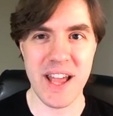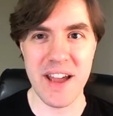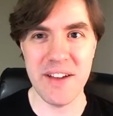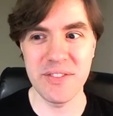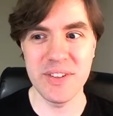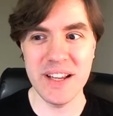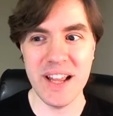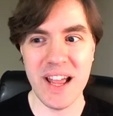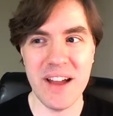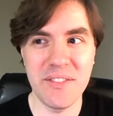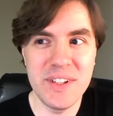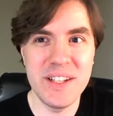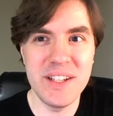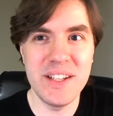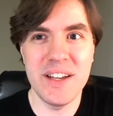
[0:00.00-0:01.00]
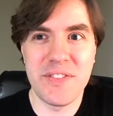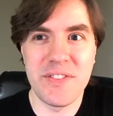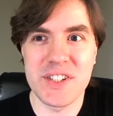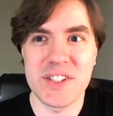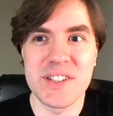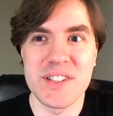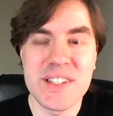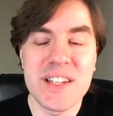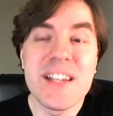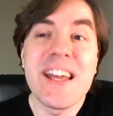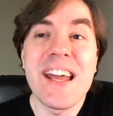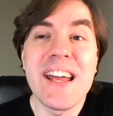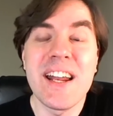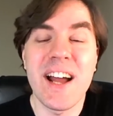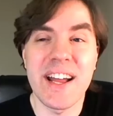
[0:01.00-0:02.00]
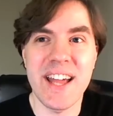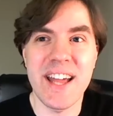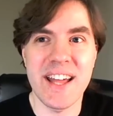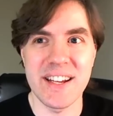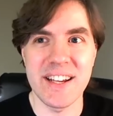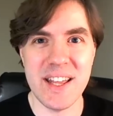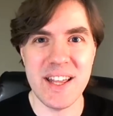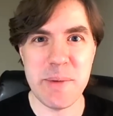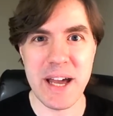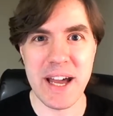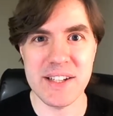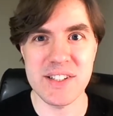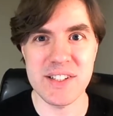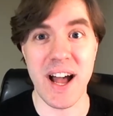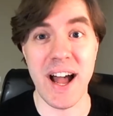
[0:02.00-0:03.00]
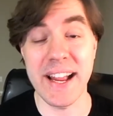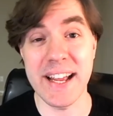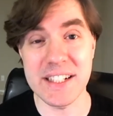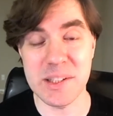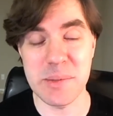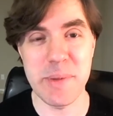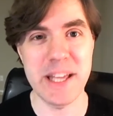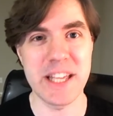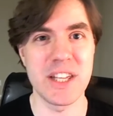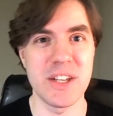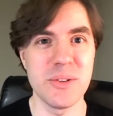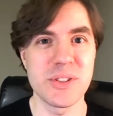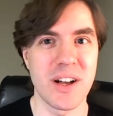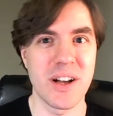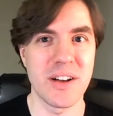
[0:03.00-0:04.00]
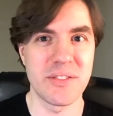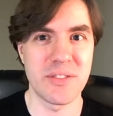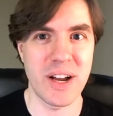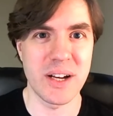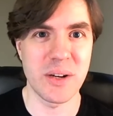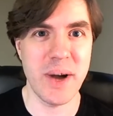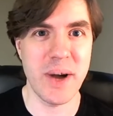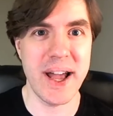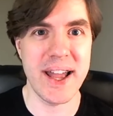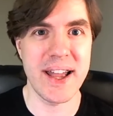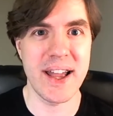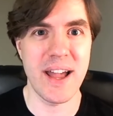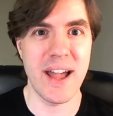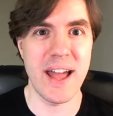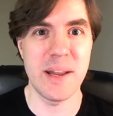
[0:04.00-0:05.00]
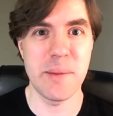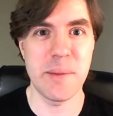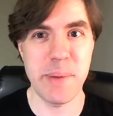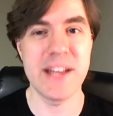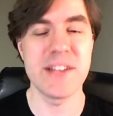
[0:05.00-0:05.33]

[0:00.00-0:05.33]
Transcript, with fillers: every every efficiency gain I get in Emacs, I get to make use of right away Absolutely.